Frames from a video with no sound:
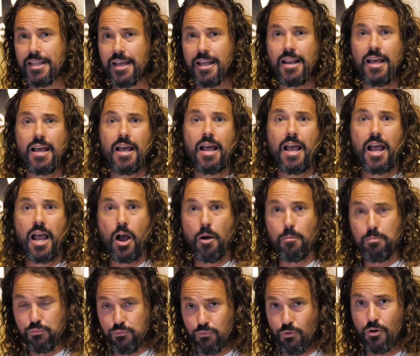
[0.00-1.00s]
that
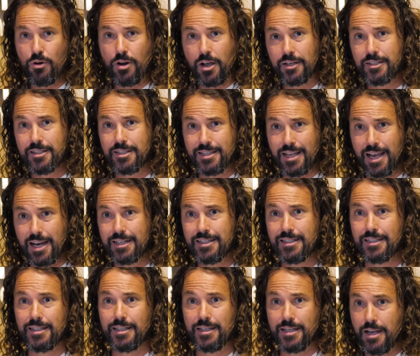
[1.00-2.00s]
our product is
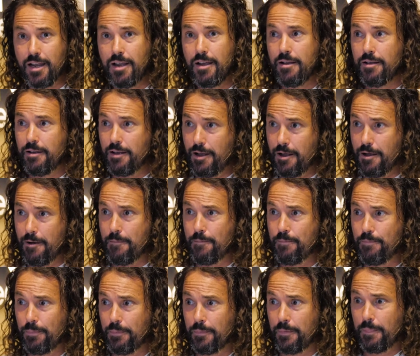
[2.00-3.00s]
actually
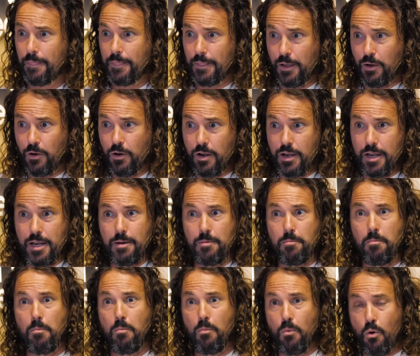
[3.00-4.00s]

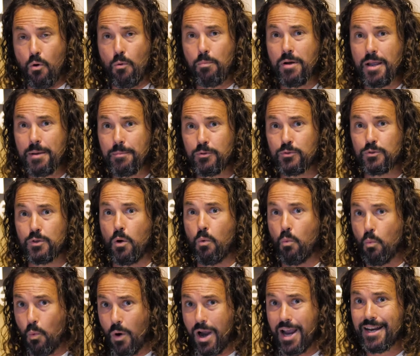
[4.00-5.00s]
in more people's
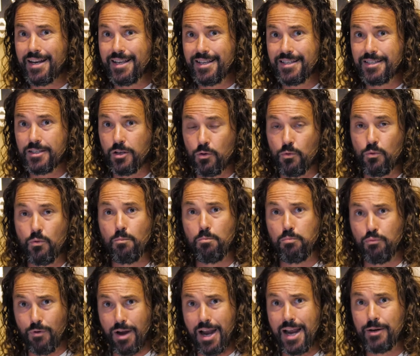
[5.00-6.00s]
awareness, so
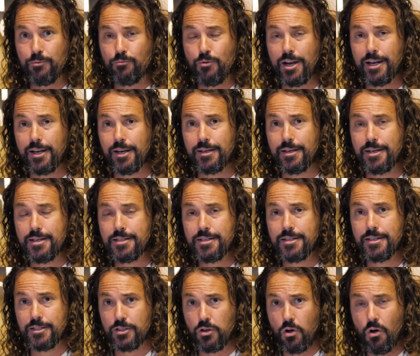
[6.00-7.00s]
brand
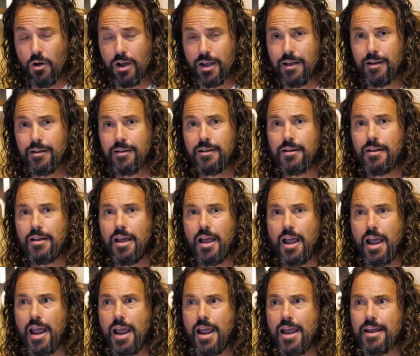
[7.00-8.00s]
recognition is higher.
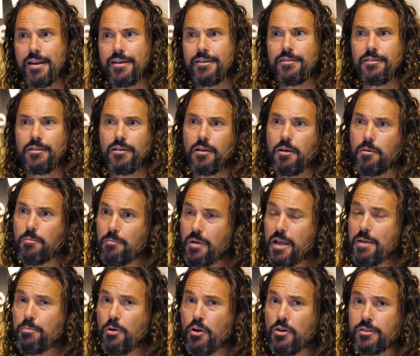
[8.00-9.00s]
And
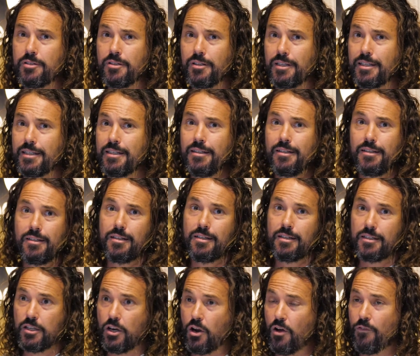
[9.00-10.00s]
me personally,
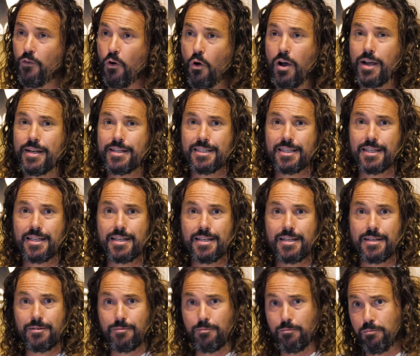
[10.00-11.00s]
if I
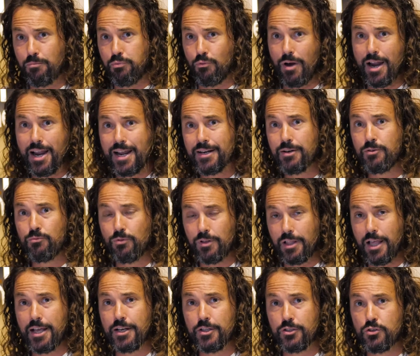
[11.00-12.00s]
see
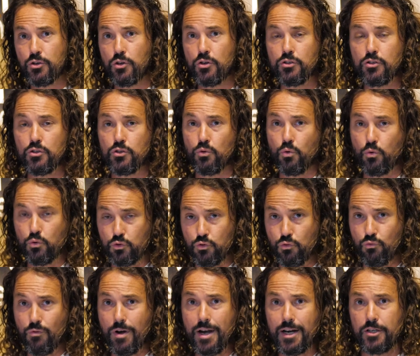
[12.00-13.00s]
brand-related searches or
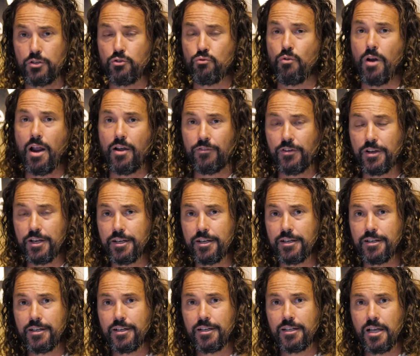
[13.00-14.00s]
direct
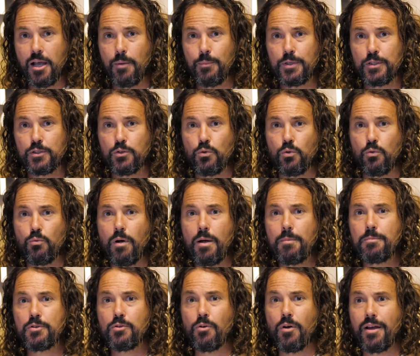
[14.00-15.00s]
traffic coming to a
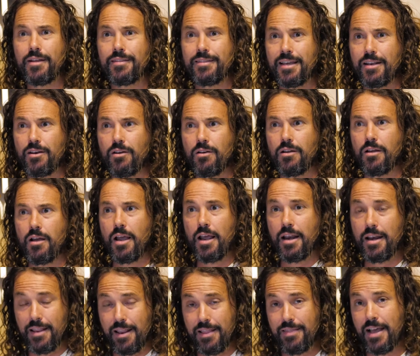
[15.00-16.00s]
website,
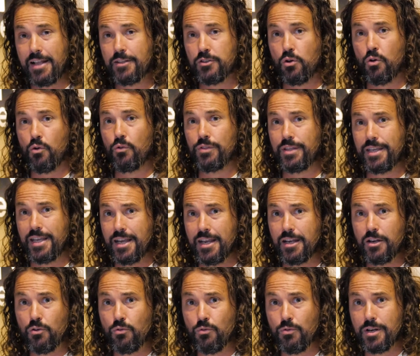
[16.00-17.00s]
and that's on the
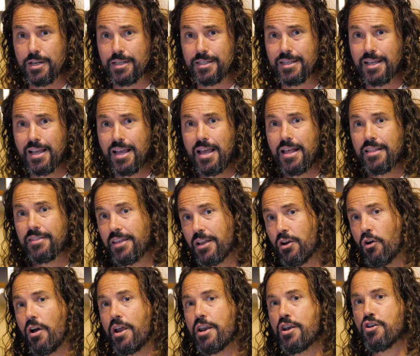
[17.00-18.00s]
increase,
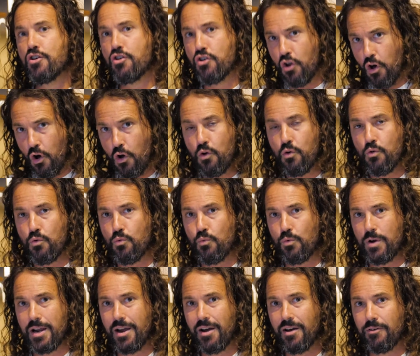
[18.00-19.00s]
then I know
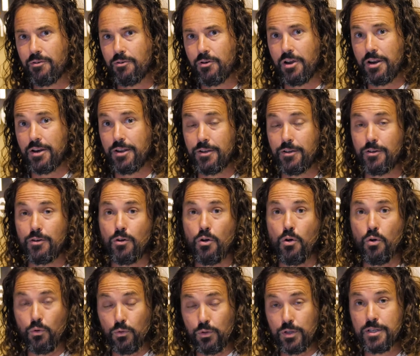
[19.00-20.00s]
we are getting
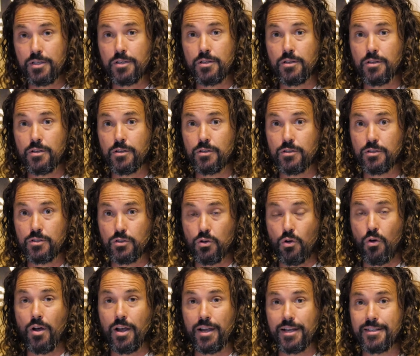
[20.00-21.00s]
early
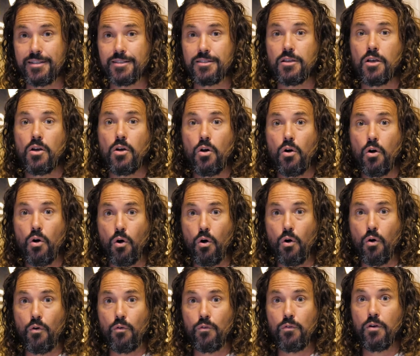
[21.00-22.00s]
signs
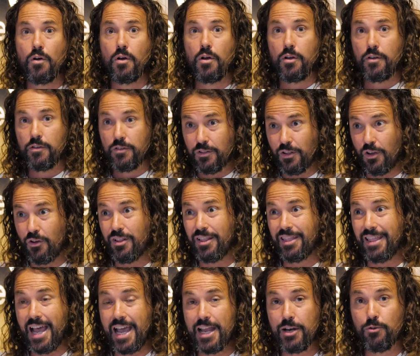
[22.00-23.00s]
of the
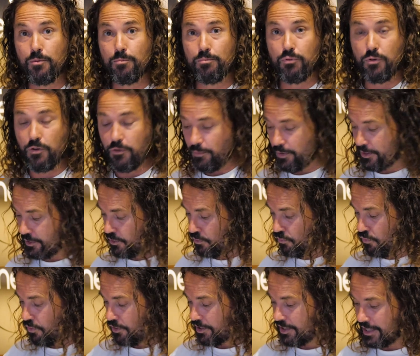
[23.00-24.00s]
later improvements
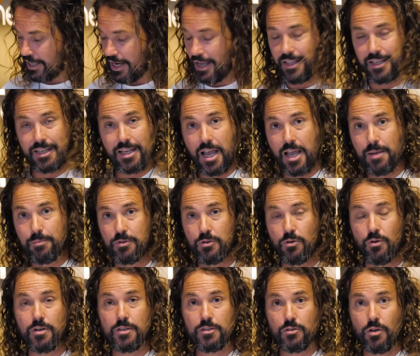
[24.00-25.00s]
across the other
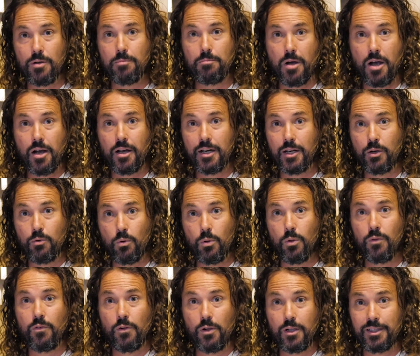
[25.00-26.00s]
KPIs like marketing
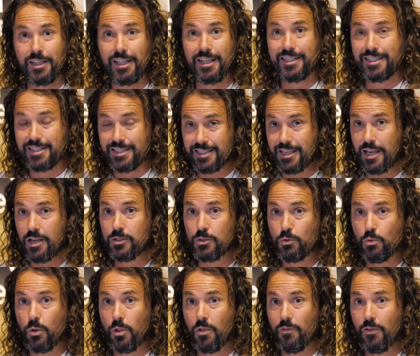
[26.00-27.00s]
qualified leads and sales
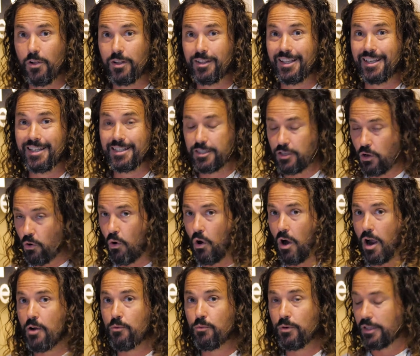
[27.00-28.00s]
qualified leads. So
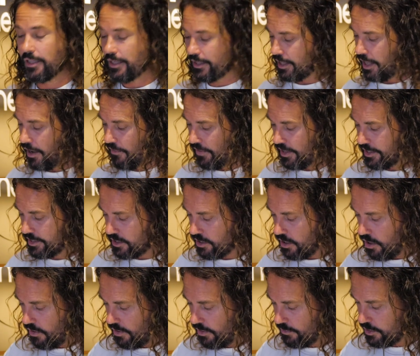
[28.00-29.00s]
I really love
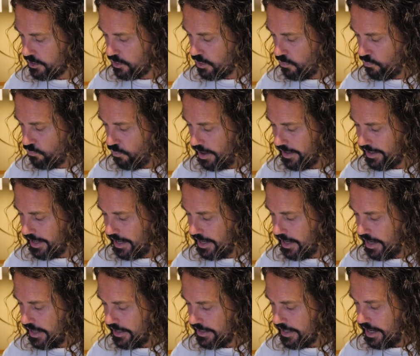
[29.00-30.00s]
SEO. I'm just going to write
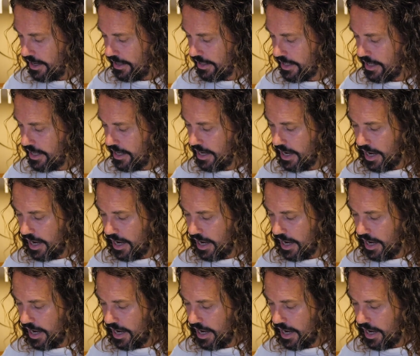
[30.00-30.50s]
that down here,